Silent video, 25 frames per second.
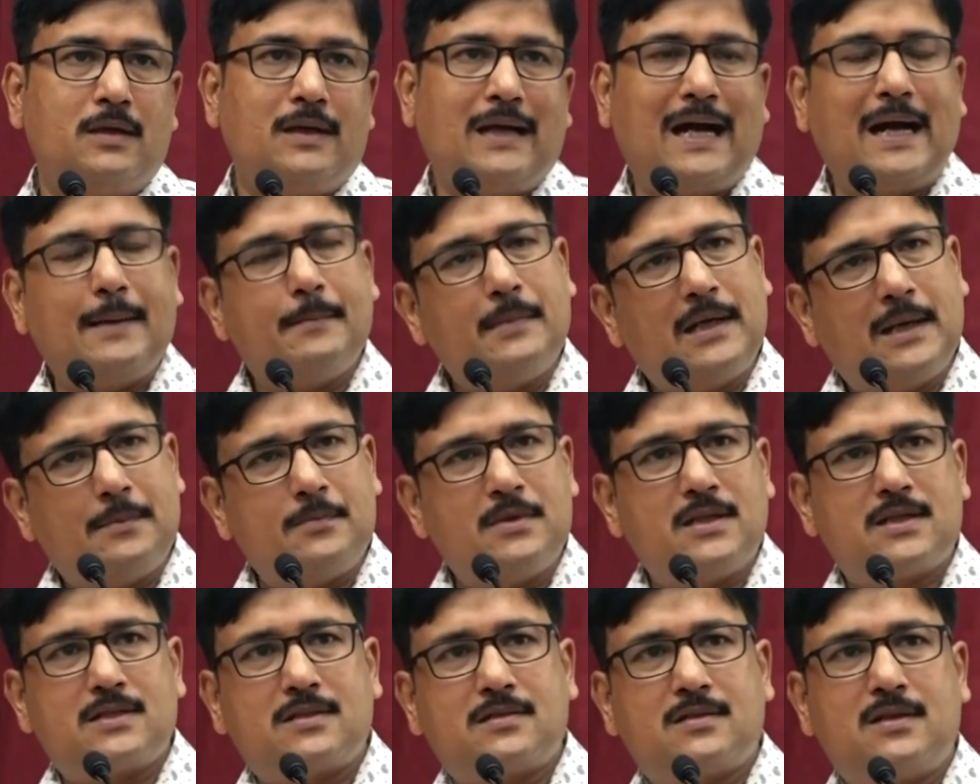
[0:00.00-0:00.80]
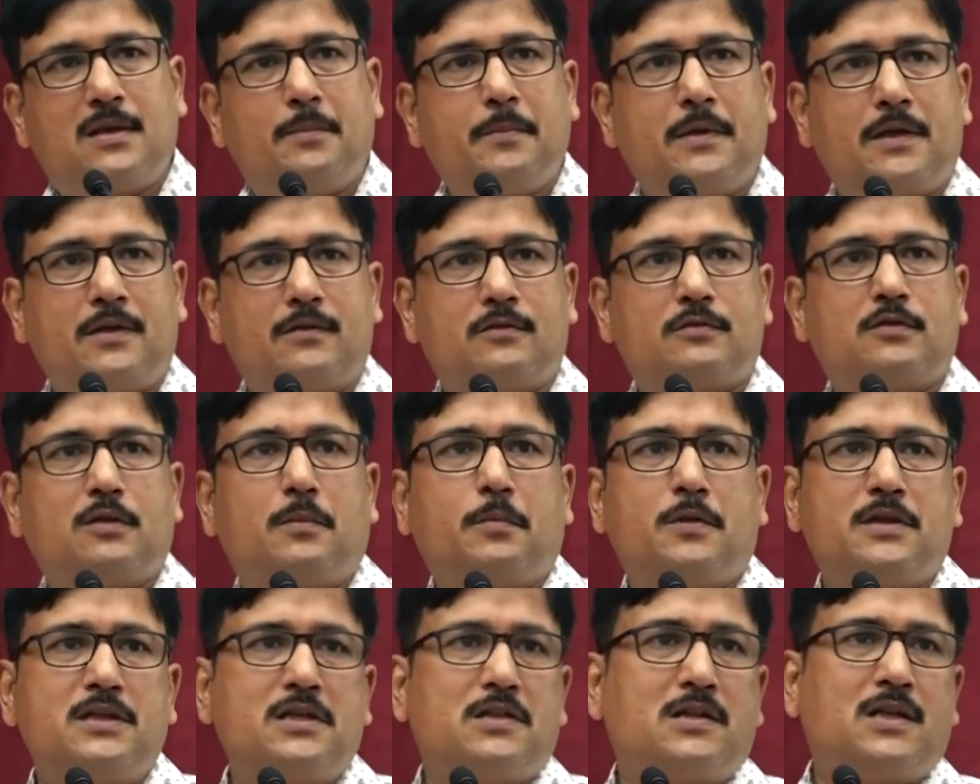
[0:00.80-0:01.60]
I'm, I'm just coming,
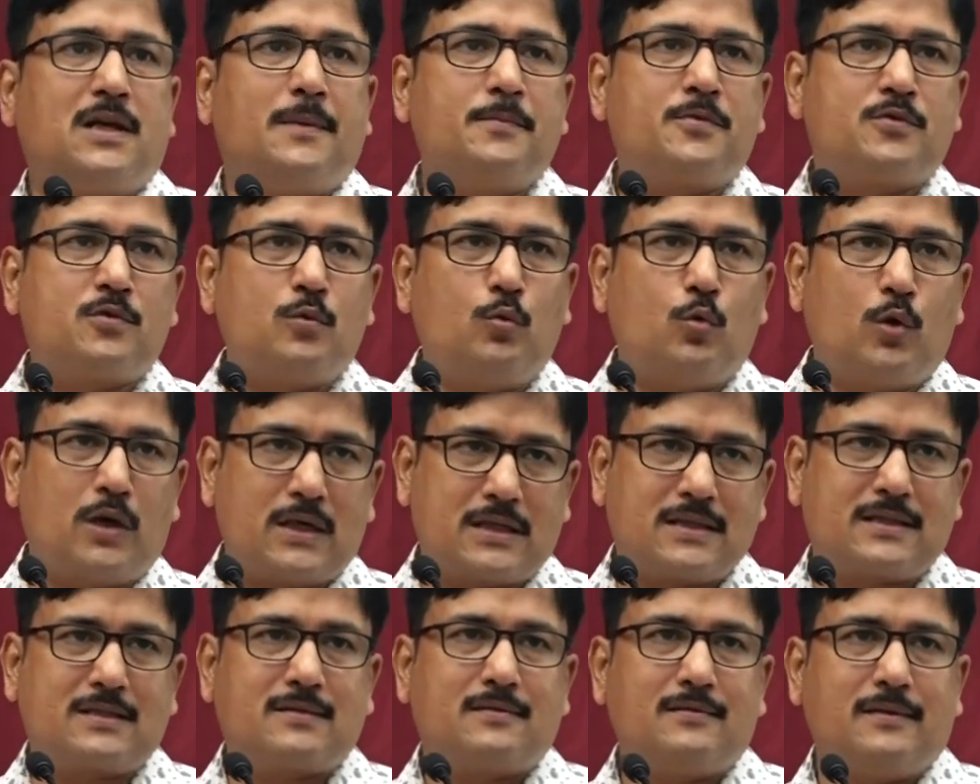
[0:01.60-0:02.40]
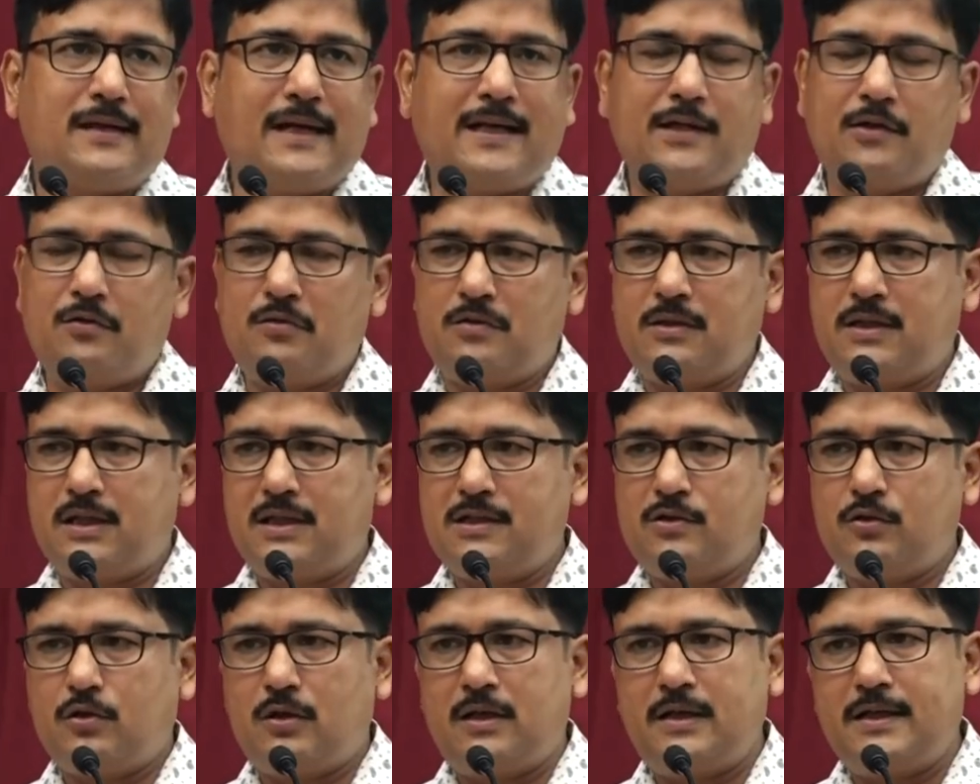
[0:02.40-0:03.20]
suppose it comes to worst, and you know there
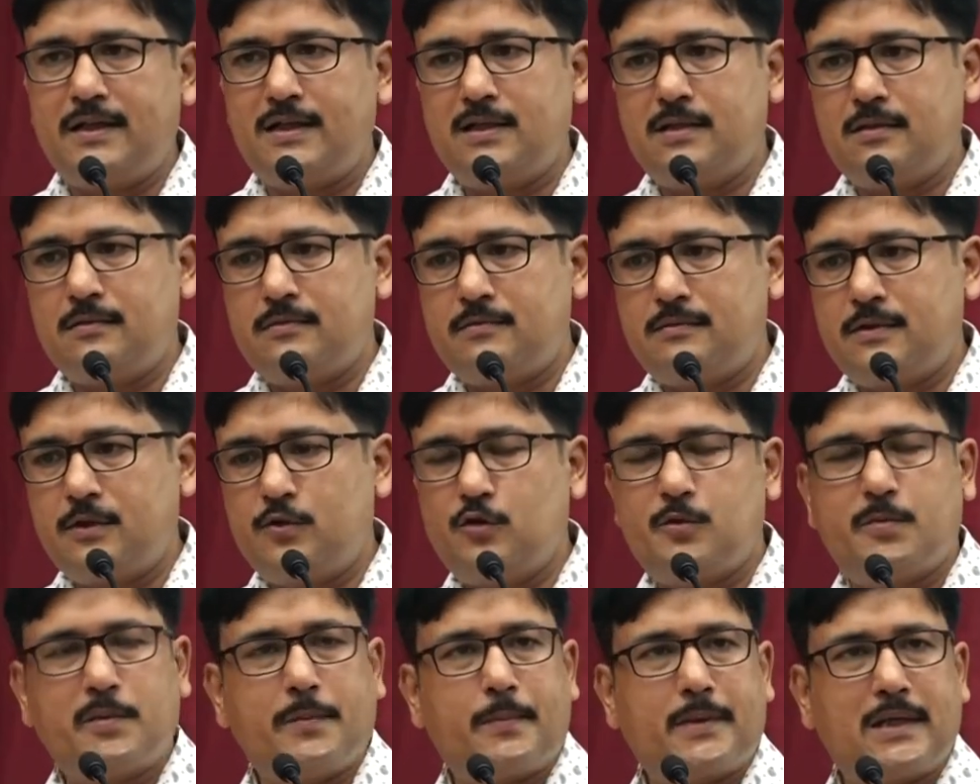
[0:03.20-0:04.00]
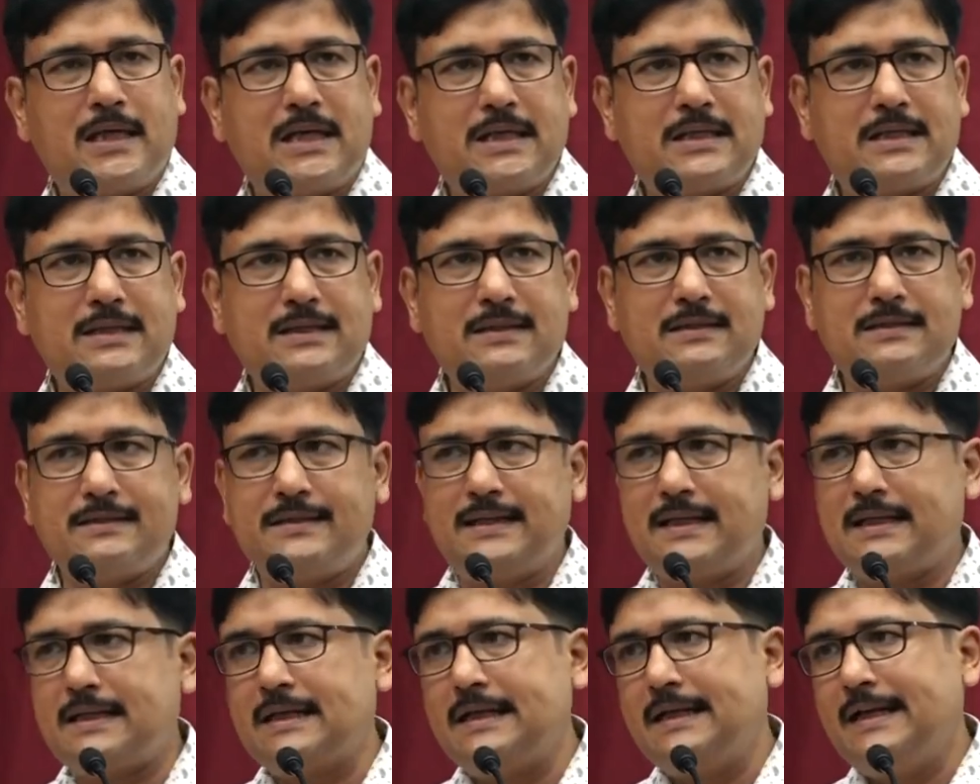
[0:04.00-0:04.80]
is already a newspaper article
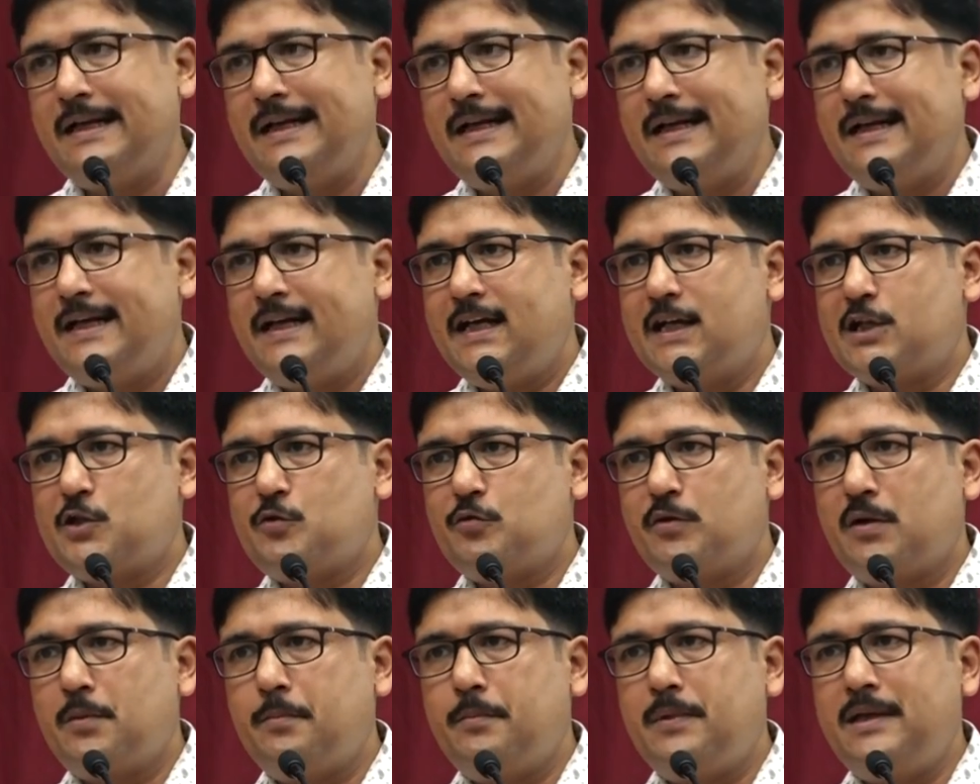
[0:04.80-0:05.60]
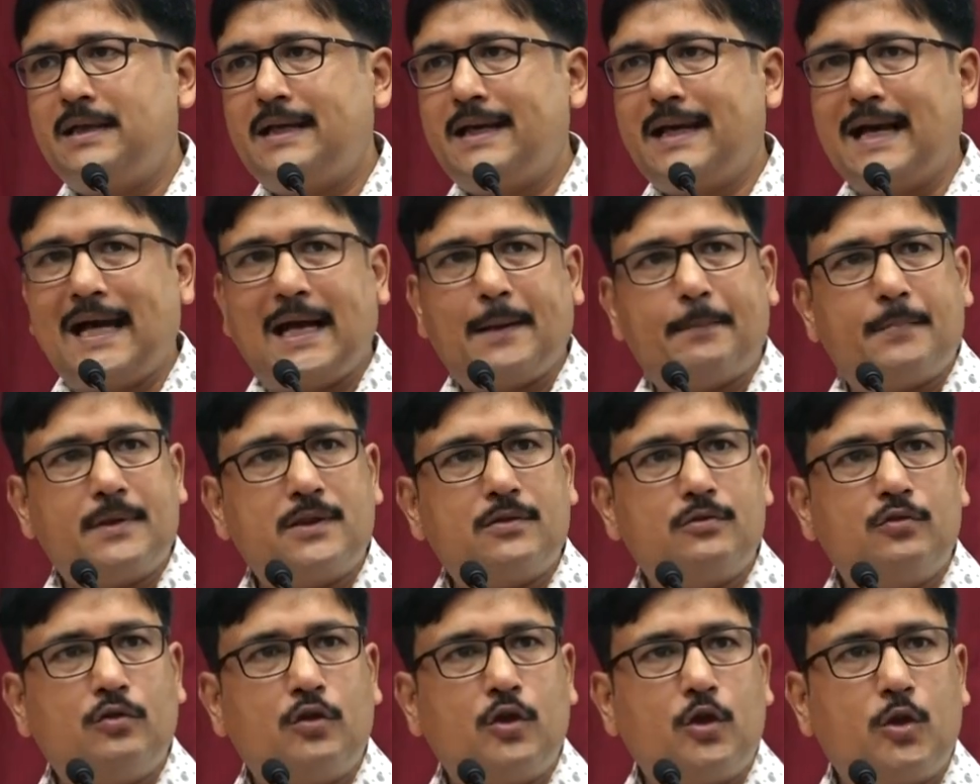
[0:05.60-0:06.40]
that H one B cap
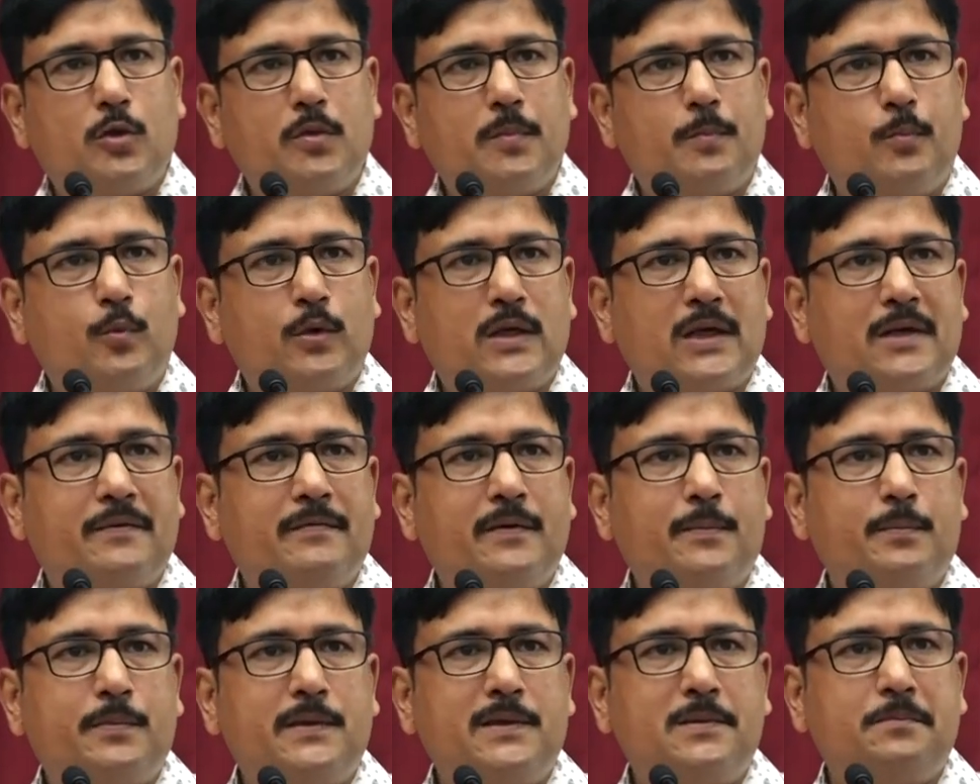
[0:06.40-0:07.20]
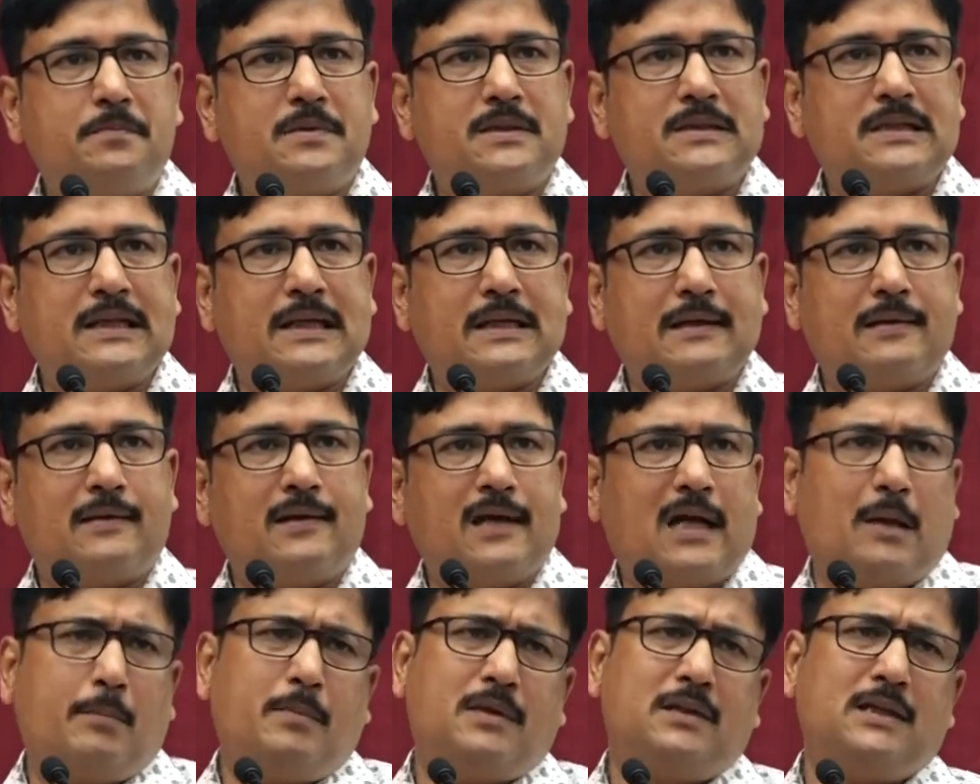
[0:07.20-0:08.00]
is going to be put at fifteen percent.
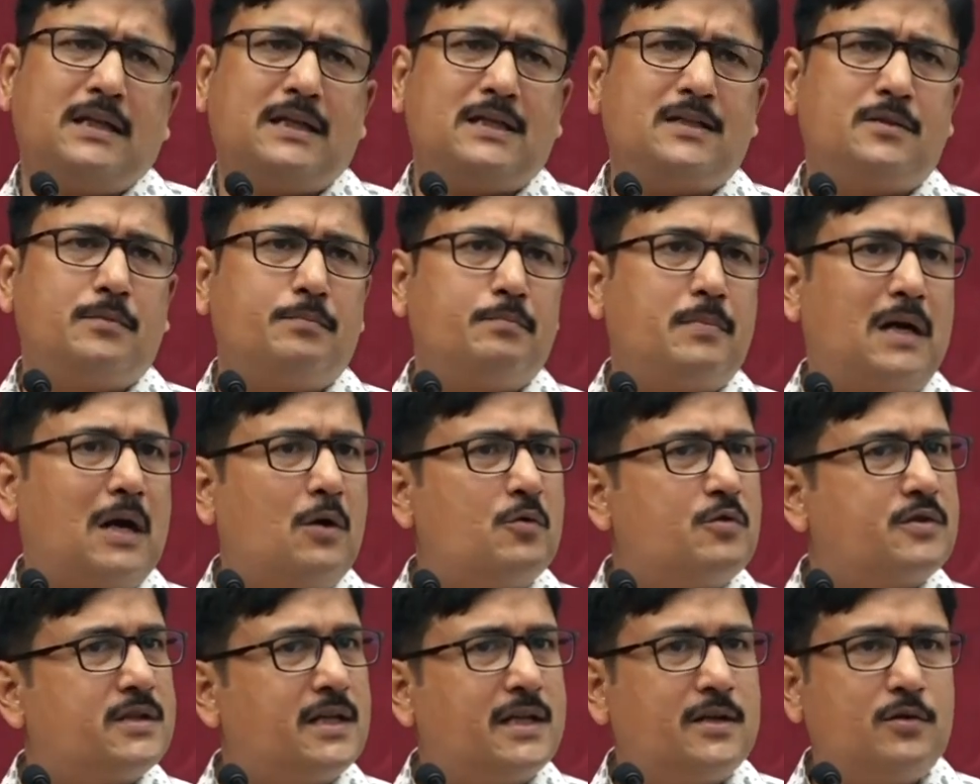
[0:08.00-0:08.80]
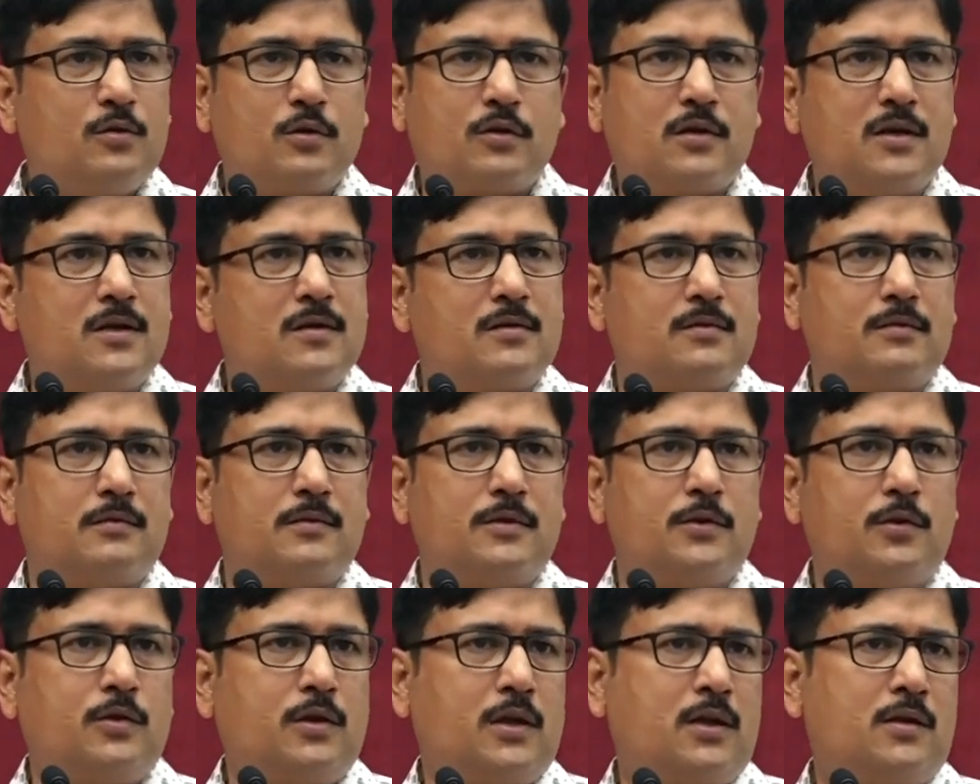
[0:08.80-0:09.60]
I mean, that's outside your control.
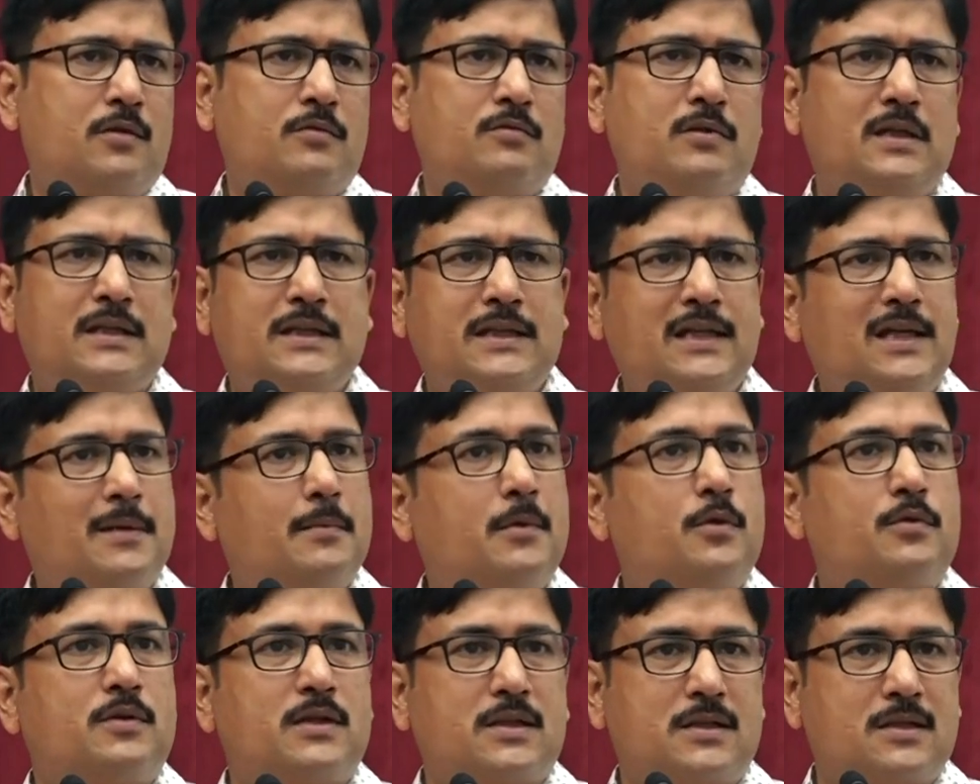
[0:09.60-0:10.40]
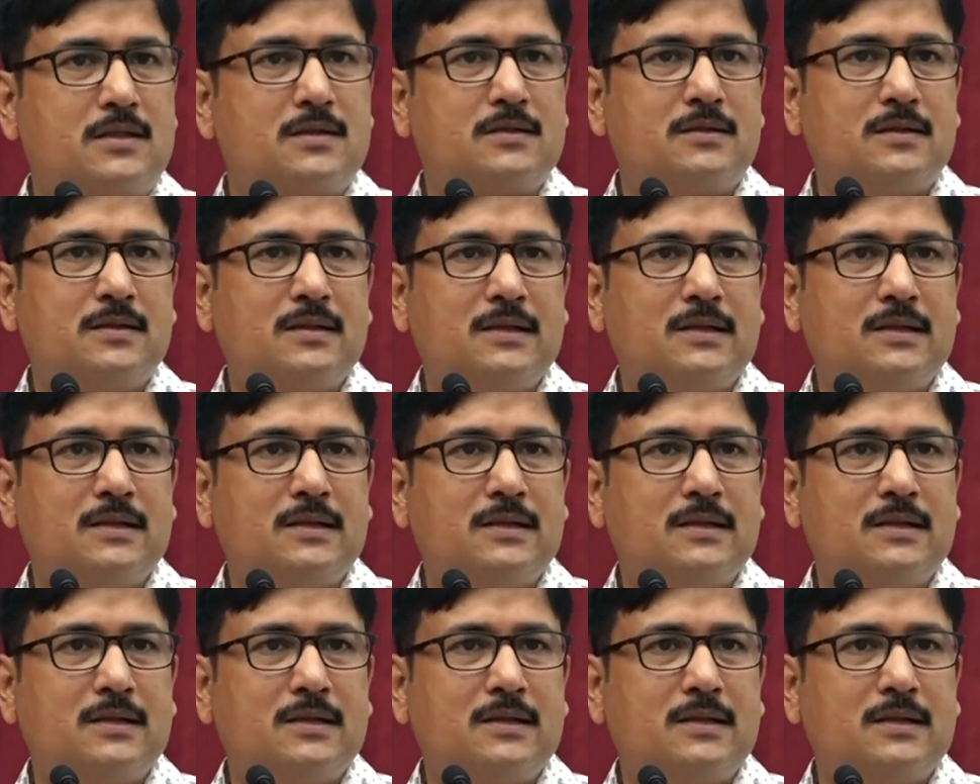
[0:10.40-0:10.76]
You can do nothing about it.